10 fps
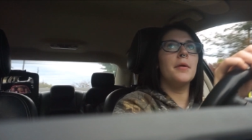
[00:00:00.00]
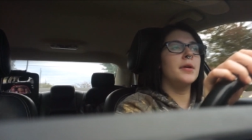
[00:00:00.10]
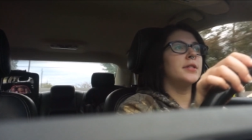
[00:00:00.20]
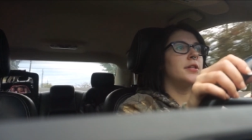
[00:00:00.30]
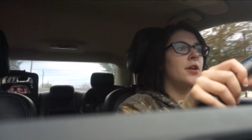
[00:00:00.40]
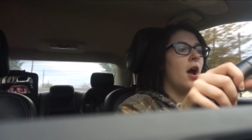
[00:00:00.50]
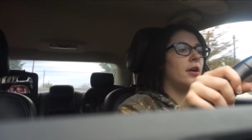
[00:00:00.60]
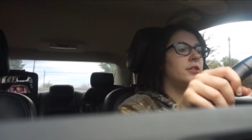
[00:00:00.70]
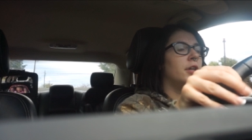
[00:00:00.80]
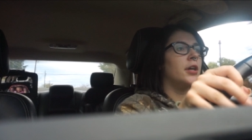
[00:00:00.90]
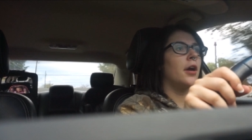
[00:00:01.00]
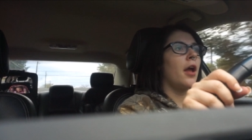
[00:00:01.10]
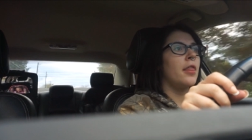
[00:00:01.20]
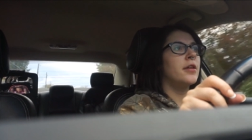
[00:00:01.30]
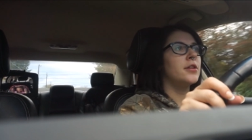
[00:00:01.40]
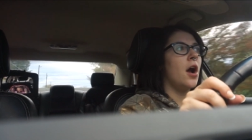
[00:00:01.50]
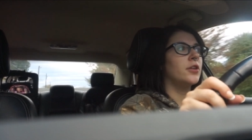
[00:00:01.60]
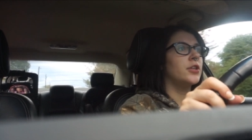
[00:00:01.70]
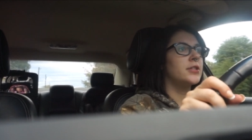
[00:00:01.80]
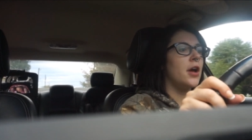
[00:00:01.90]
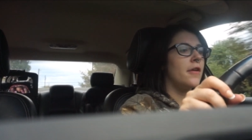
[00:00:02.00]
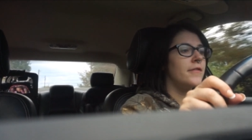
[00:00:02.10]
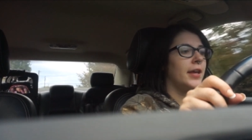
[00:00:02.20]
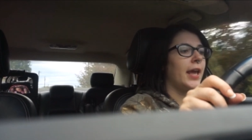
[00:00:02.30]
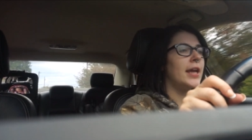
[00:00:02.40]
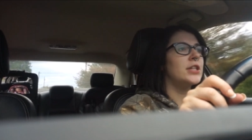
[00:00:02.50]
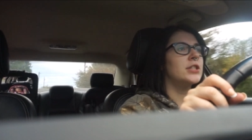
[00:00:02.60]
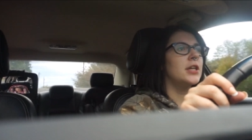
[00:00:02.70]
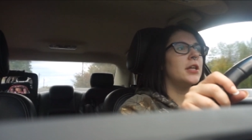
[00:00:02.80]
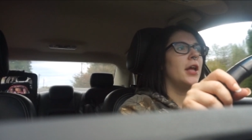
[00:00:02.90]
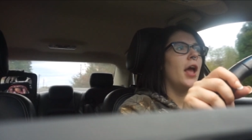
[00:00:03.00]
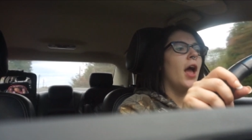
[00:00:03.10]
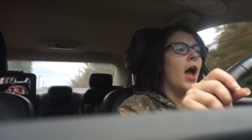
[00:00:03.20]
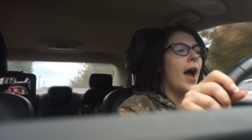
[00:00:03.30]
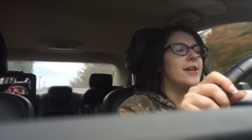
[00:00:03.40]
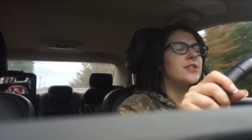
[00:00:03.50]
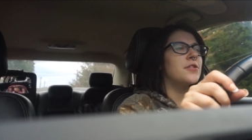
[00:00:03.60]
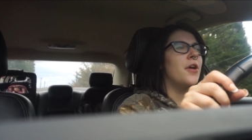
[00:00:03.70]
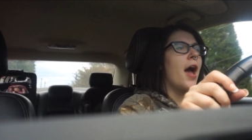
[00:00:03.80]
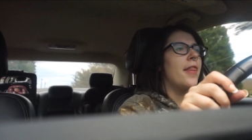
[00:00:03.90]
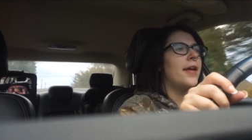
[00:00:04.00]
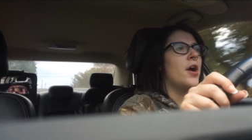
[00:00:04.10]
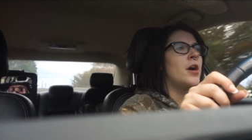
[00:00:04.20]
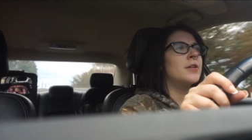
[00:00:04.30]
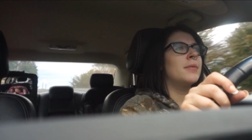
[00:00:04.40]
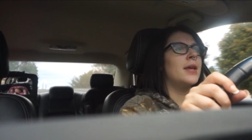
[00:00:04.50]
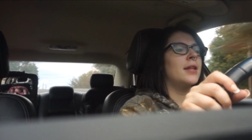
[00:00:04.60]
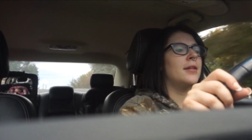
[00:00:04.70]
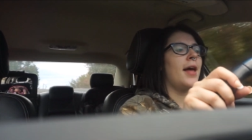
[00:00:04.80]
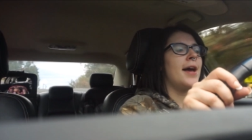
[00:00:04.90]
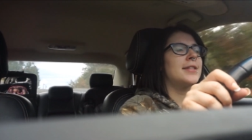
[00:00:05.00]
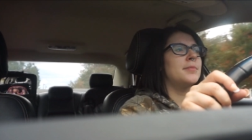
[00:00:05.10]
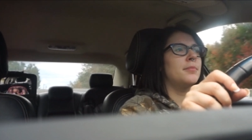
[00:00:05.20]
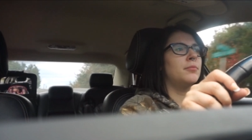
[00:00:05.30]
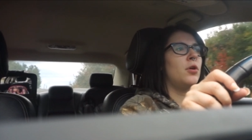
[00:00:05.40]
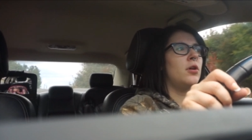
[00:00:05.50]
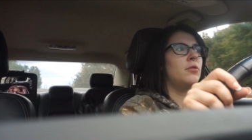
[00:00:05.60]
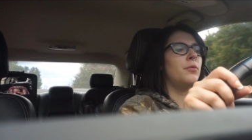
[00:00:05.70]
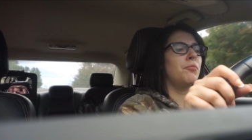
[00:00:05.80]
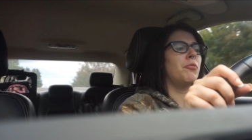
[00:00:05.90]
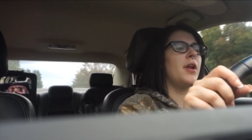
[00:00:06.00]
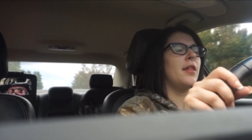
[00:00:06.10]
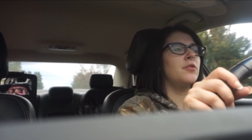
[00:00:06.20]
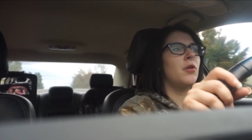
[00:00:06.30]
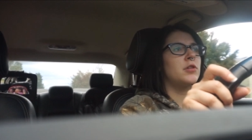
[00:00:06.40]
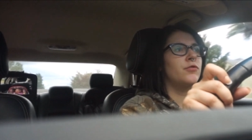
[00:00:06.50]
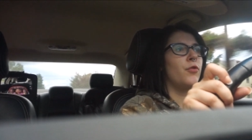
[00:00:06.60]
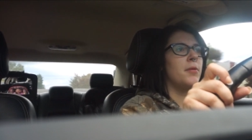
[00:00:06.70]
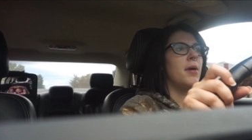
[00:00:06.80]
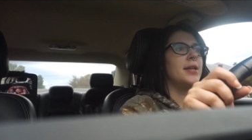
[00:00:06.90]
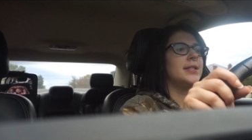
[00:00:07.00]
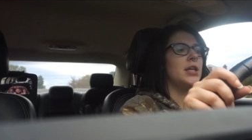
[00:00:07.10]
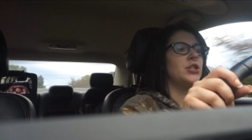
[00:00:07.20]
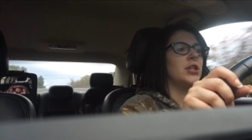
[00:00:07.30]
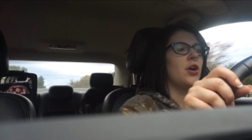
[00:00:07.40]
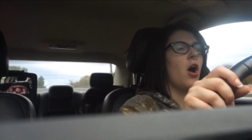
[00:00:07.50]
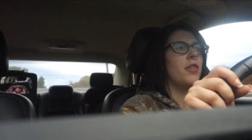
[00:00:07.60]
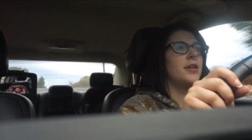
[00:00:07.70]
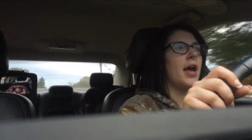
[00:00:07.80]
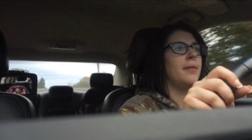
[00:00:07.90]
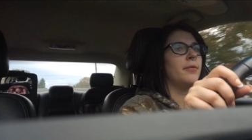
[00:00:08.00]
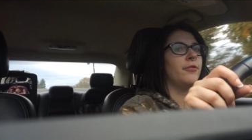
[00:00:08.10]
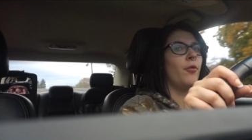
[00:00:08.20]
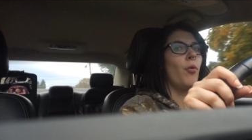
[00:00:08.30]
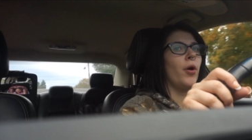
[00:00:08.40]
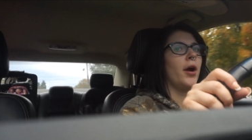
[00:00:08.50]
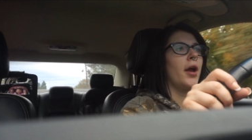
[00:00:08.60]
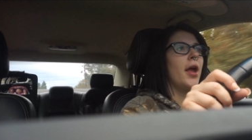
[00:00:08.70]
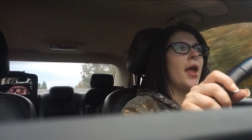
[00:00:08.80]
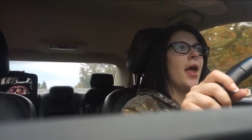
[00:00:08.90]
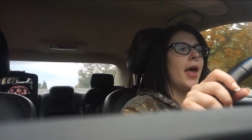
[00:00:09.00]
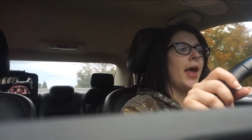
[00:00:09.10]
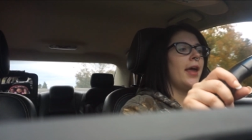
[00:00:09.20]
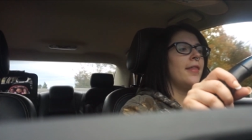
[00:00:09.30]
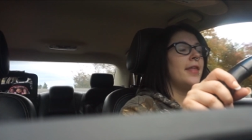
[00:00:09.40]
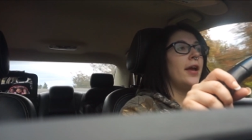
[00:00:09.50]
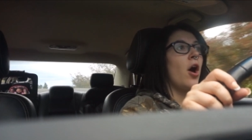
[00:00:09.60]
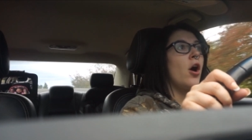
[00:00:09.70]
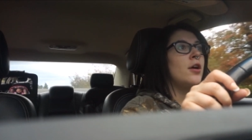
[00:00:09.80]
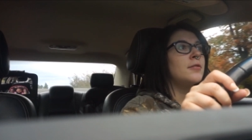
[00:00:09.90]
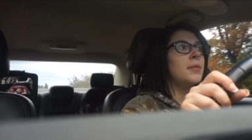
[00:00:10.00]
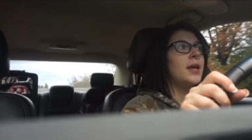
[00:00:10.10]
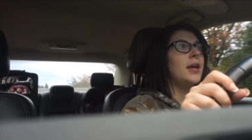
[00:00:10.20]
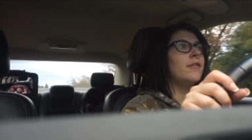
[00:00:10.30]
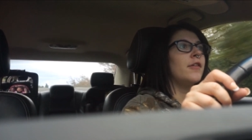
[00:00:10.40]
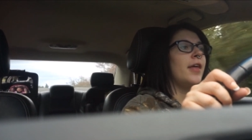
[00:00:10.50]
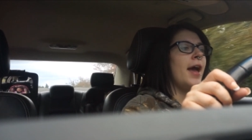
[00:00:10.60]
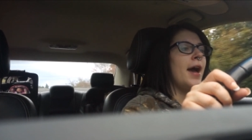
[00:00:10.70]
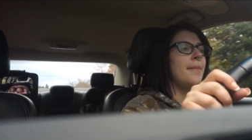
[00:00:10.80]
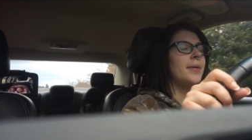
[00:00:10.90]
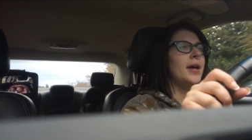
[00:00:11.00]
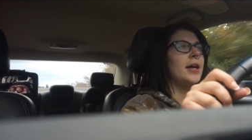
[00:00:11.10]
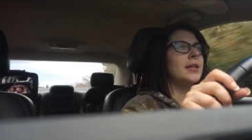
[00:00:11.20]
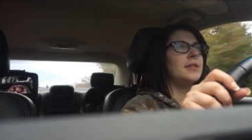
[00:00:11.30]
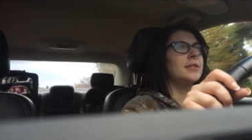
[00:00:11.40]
we went to the doctor doctor's on vacation. I just don't know how they called me last, well, when Eleanor was four months, they usually call the night before, and they called me for that, but